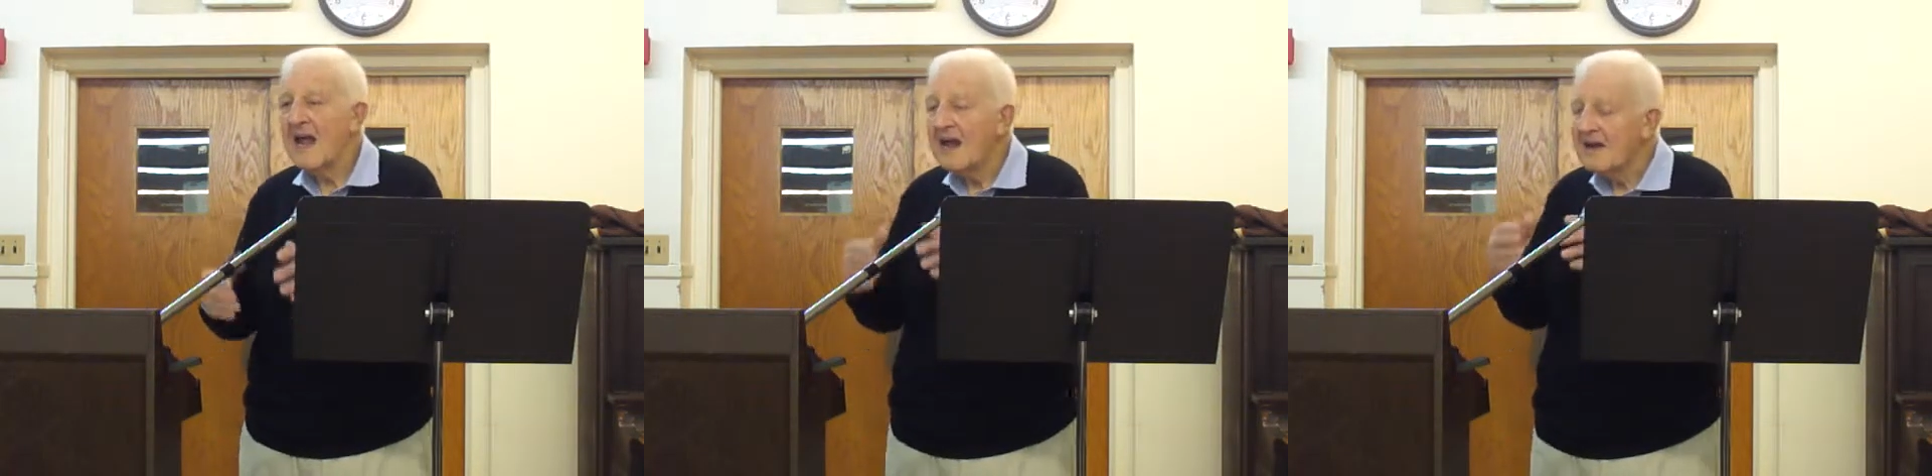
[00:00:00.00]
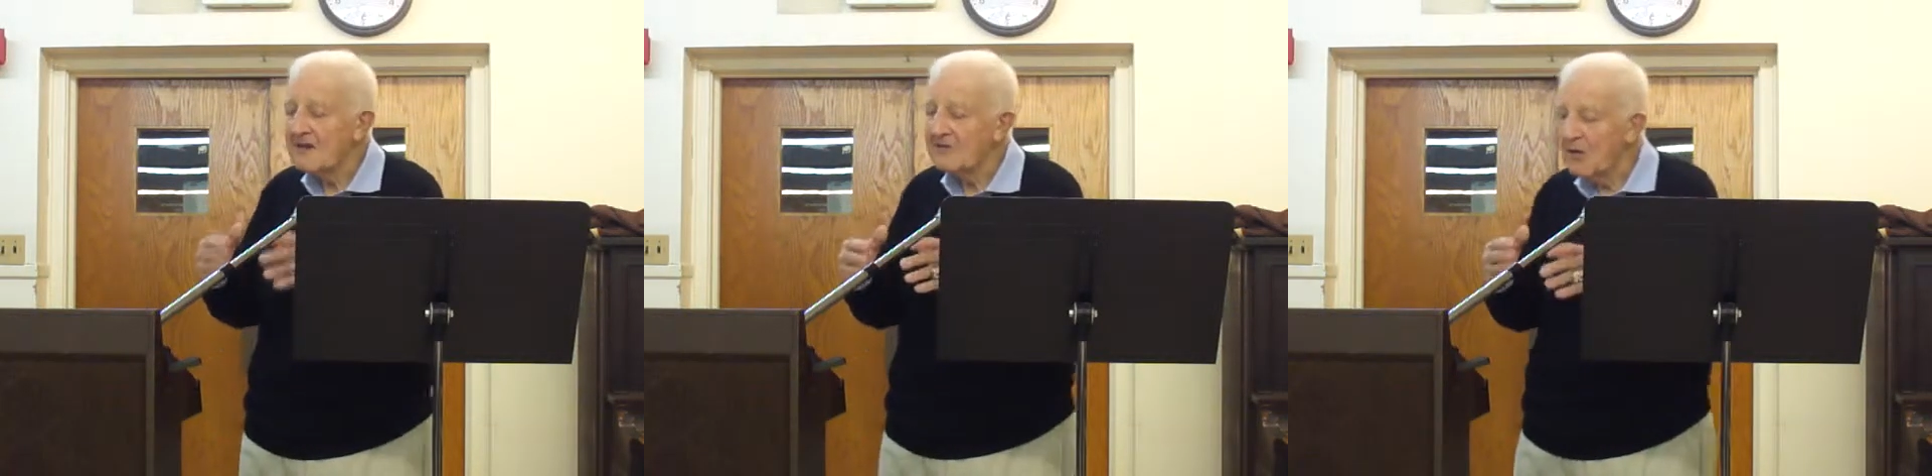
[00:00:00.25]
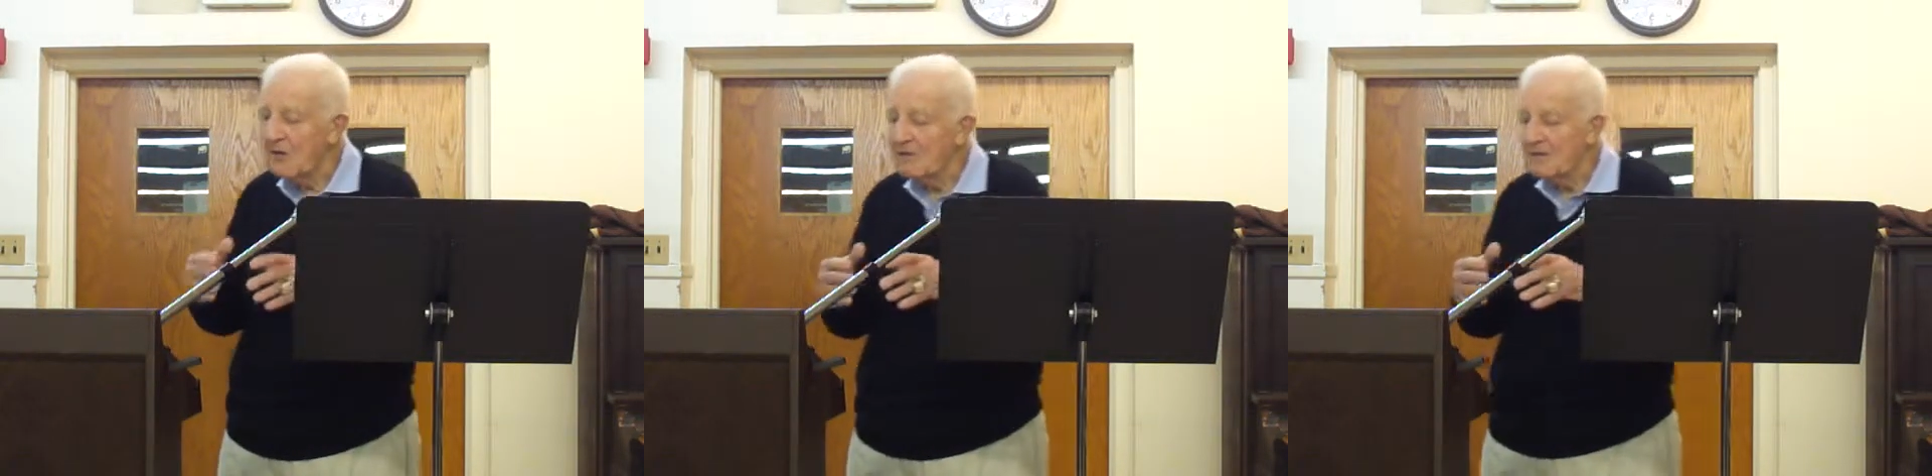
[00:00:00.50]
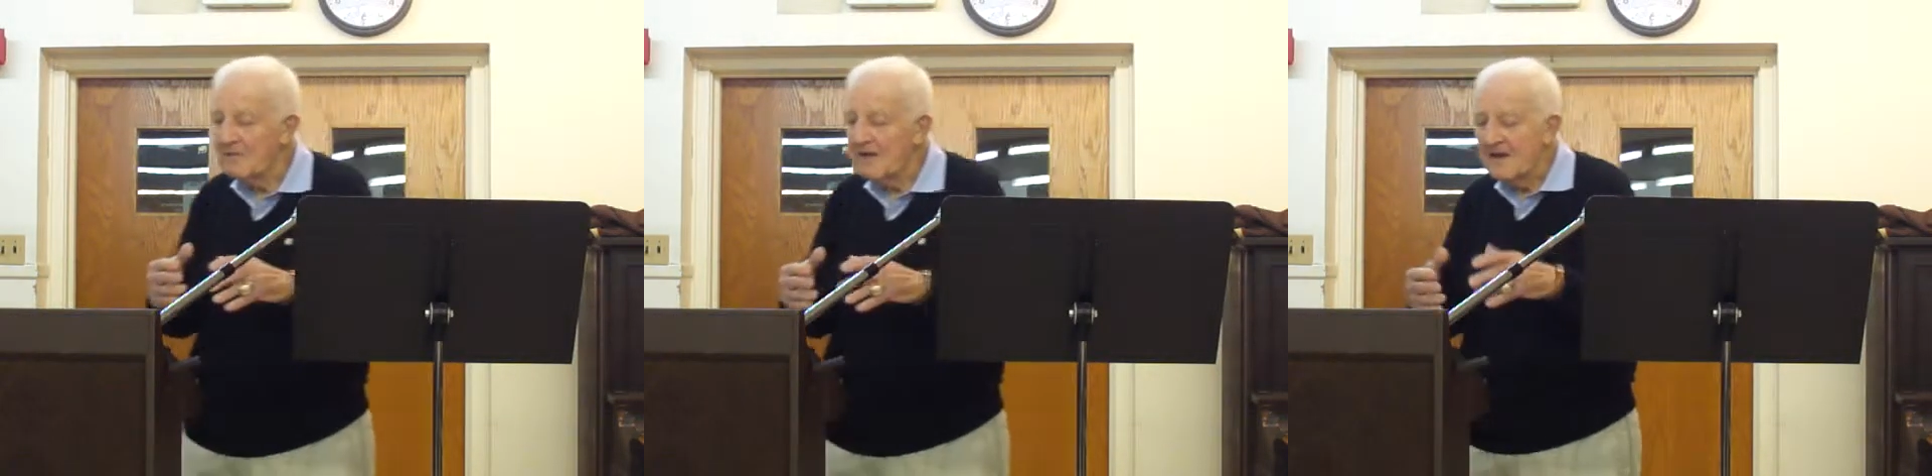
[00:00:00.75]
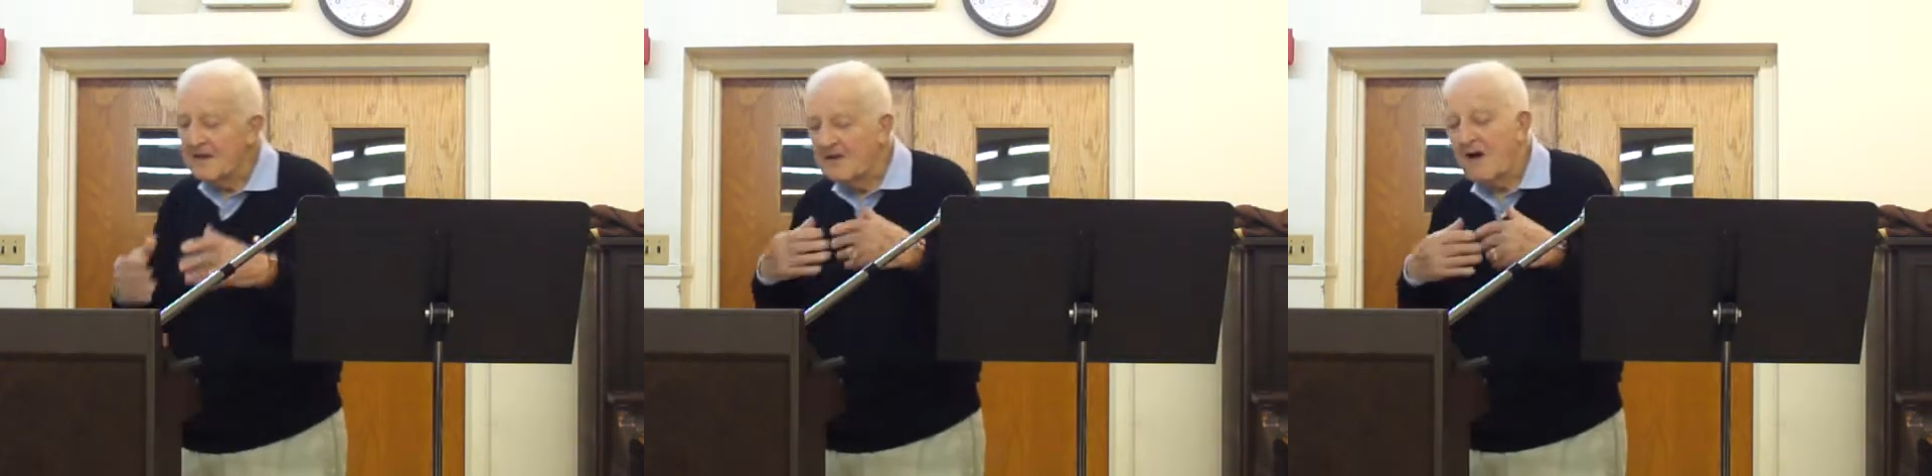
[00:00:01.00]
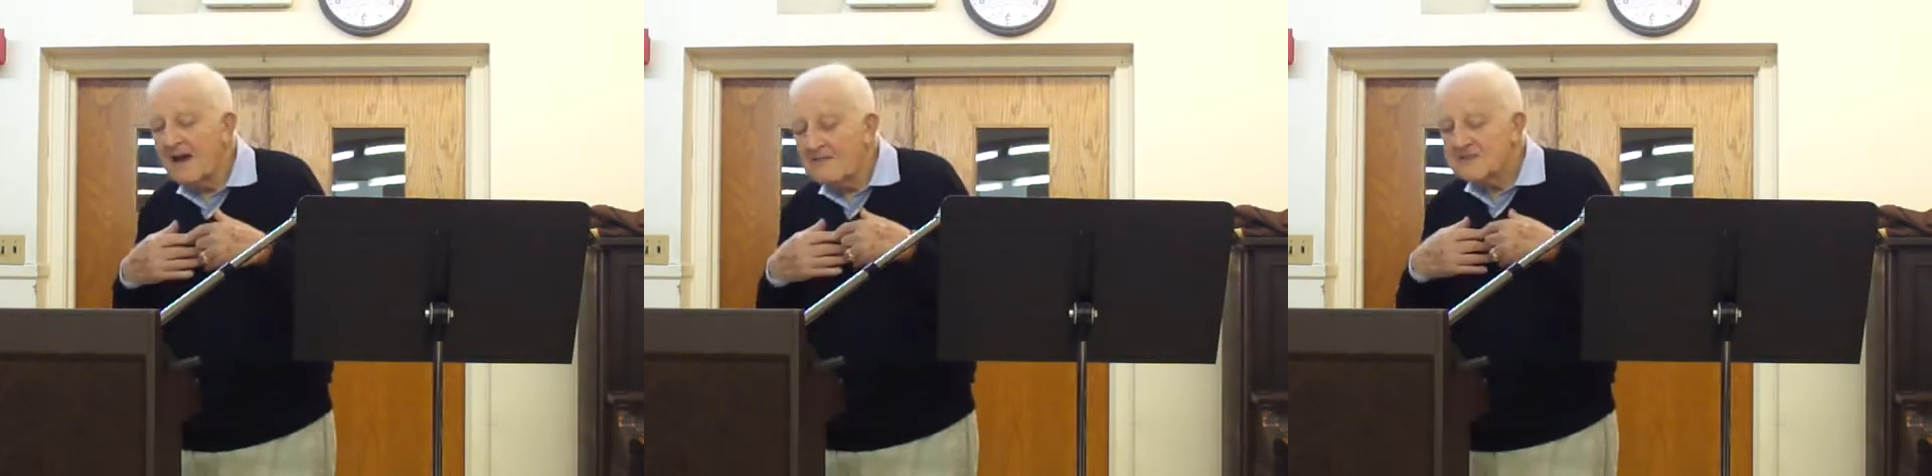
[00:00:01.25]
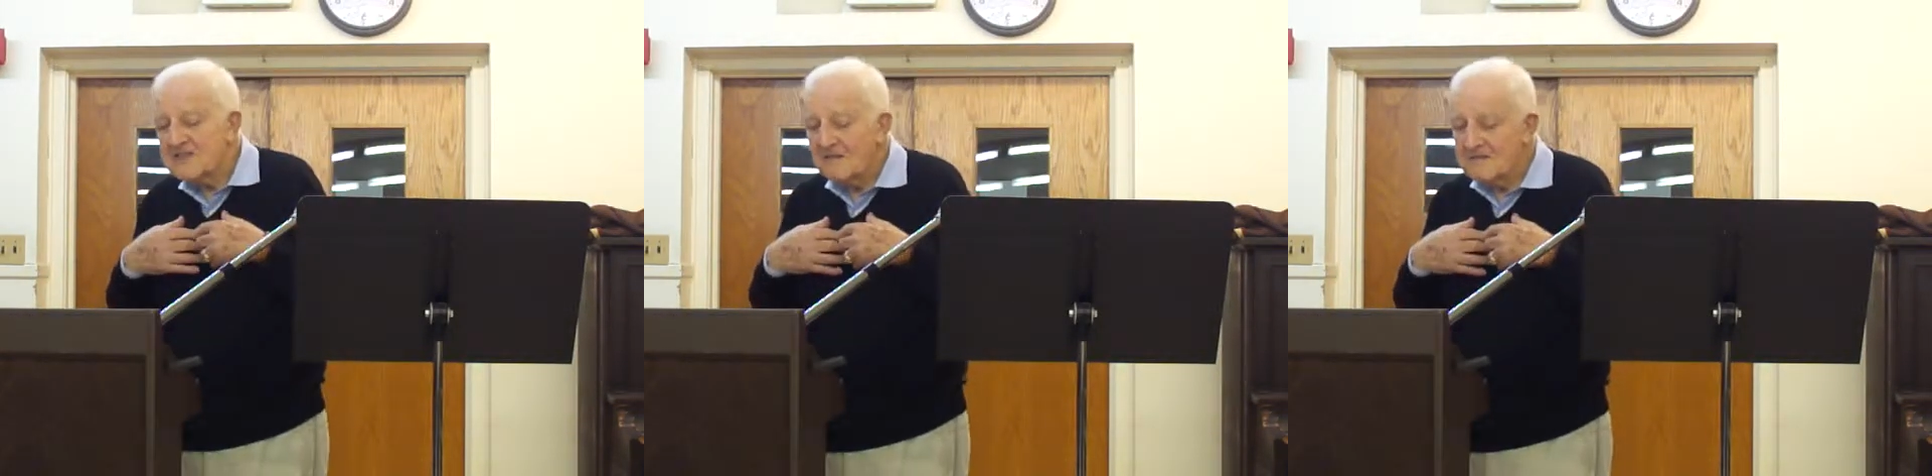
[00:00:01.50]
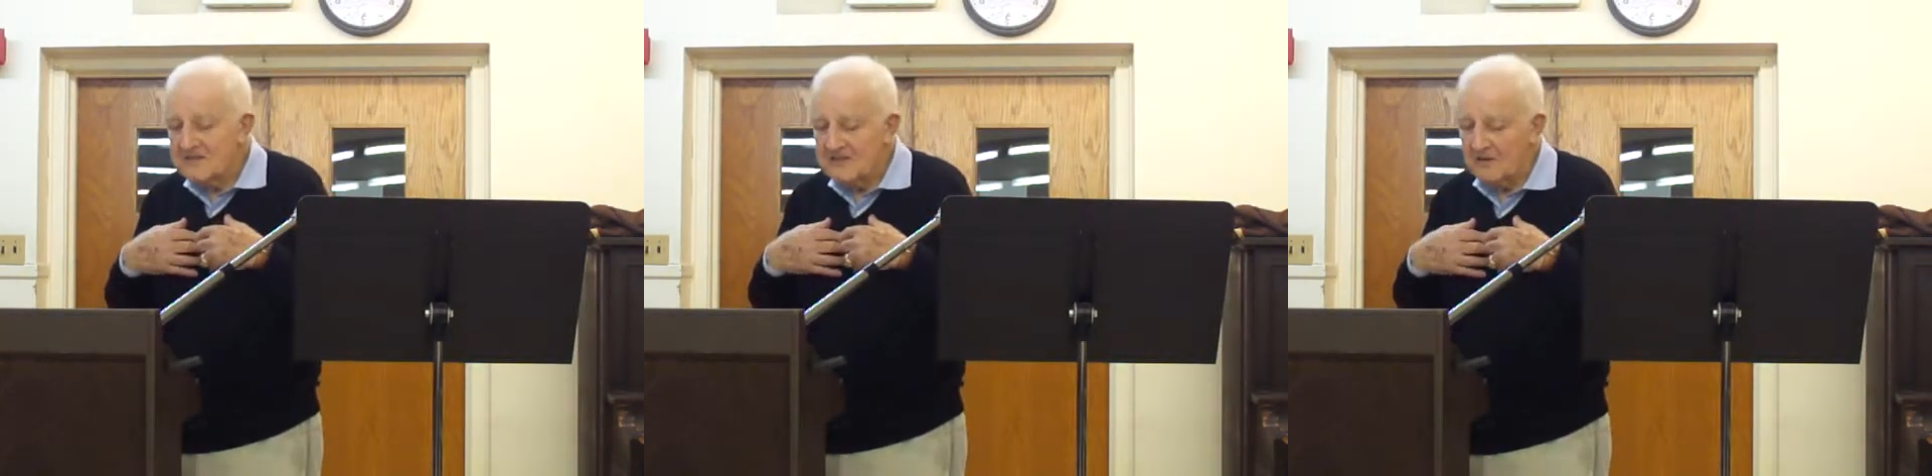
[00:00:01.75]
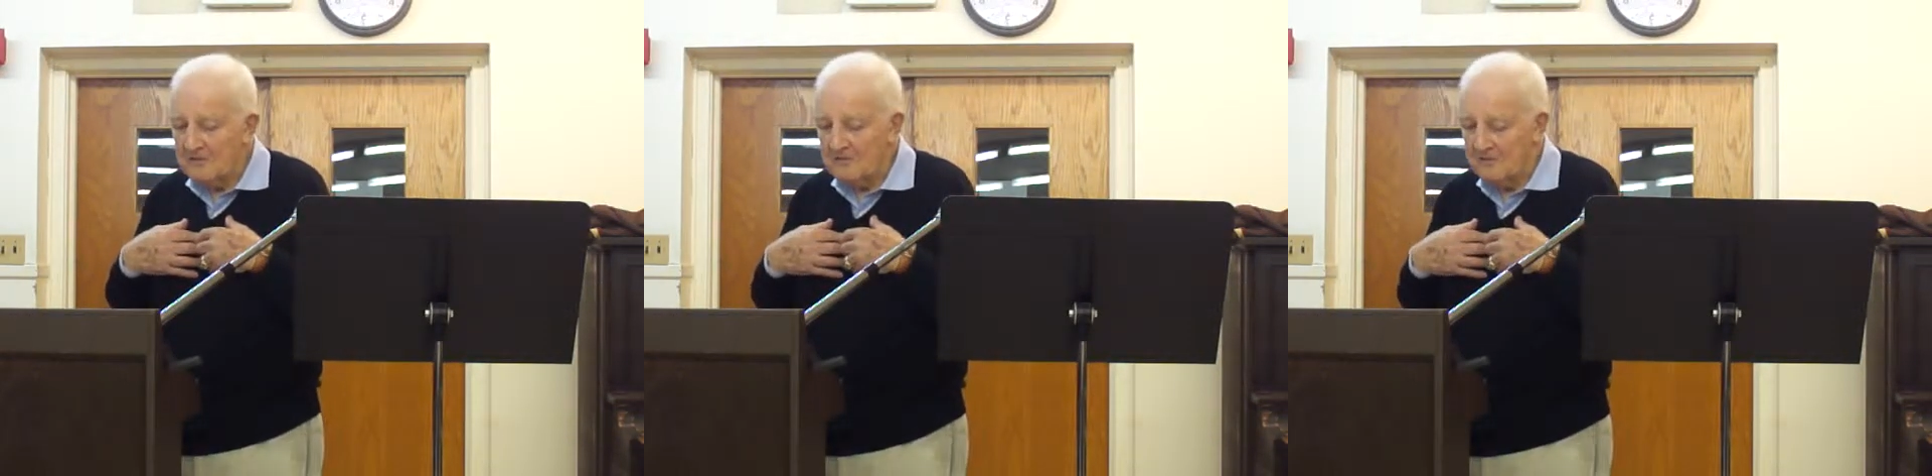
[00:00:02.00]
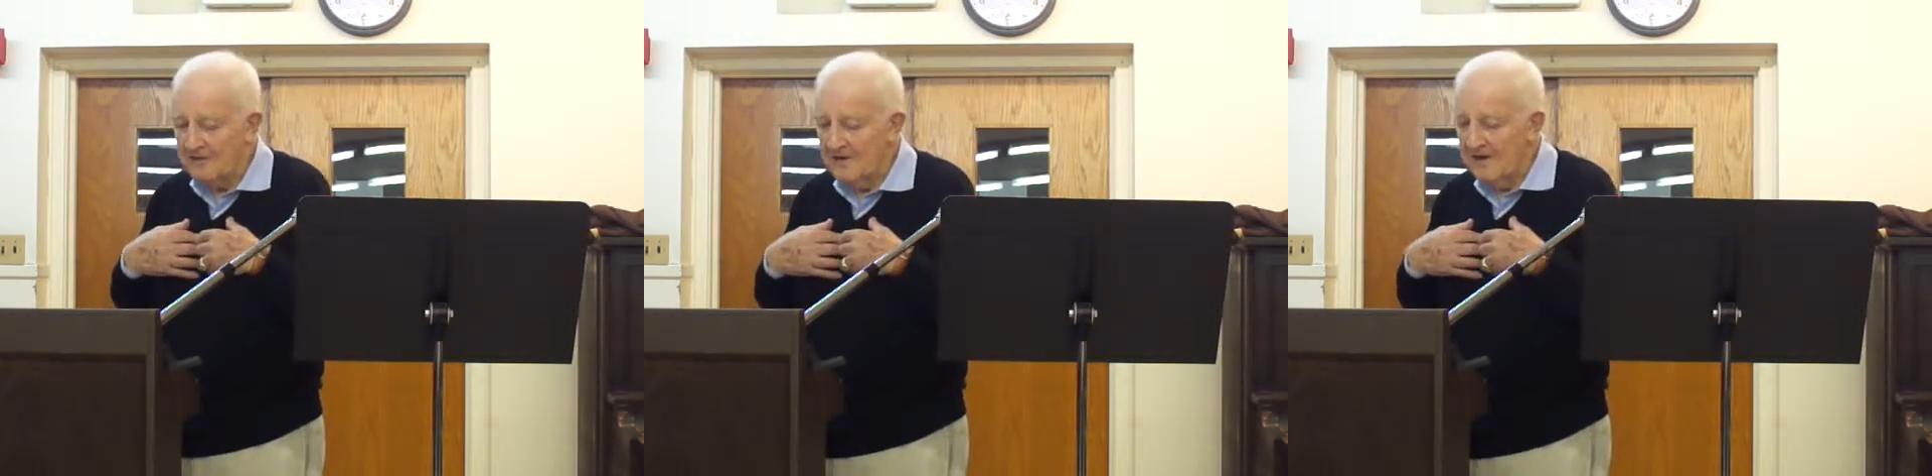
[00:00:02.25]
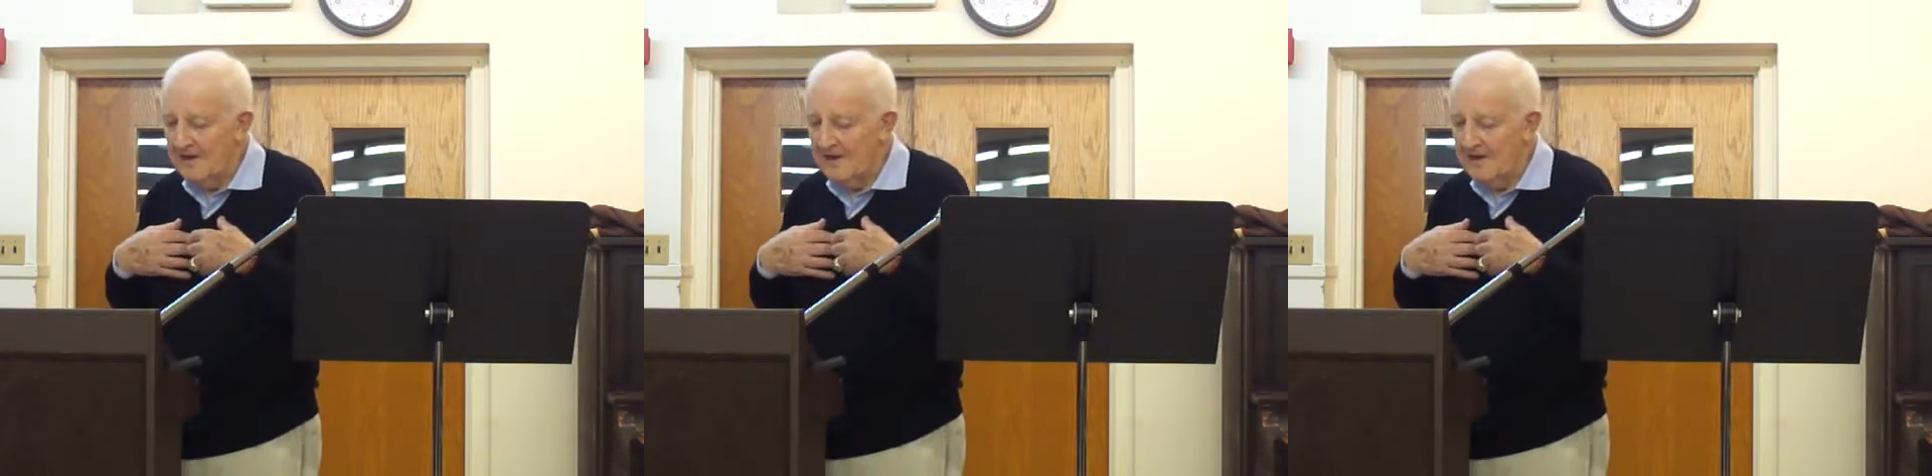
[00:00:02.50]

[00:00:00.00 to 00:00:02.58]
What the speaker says: And I told them, you know, I have 7 children.